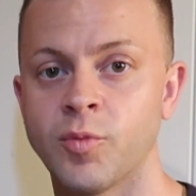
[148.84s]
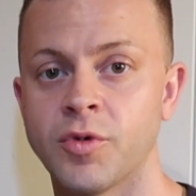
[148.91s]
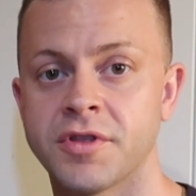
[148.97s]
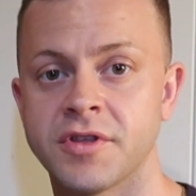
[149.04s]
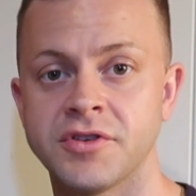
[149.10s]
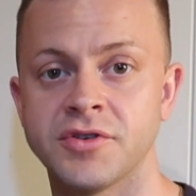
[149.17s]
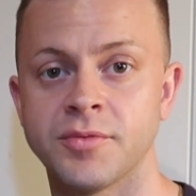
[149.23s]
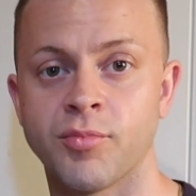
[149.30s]

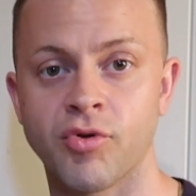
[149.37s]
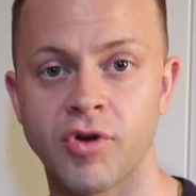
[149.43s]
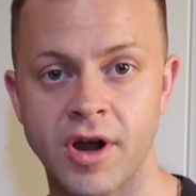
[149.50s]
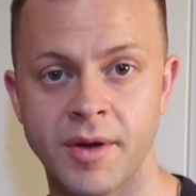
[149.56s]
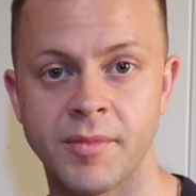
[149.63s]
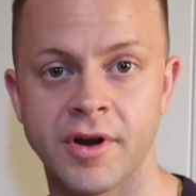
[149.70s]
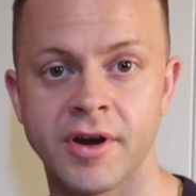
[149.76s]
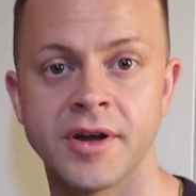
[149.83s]
within your
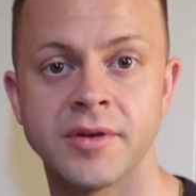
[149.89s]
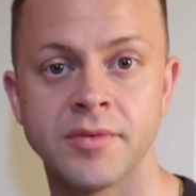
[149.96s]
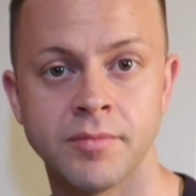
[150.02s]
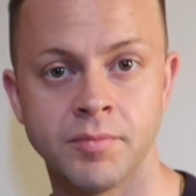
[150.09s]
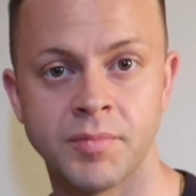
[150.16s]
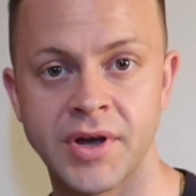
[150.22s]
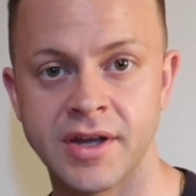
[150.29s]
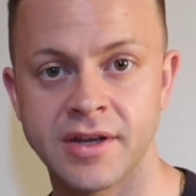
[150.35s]
primary
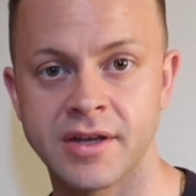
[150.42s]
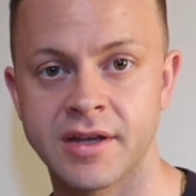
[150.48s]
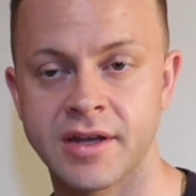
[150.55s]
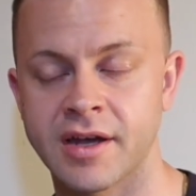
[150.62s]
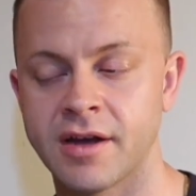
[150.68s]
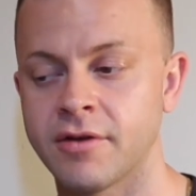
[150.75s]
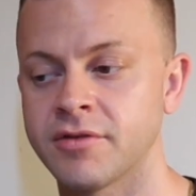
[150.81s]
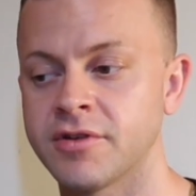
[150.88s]
bank
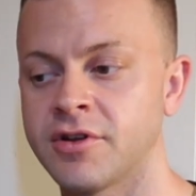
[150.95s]
account.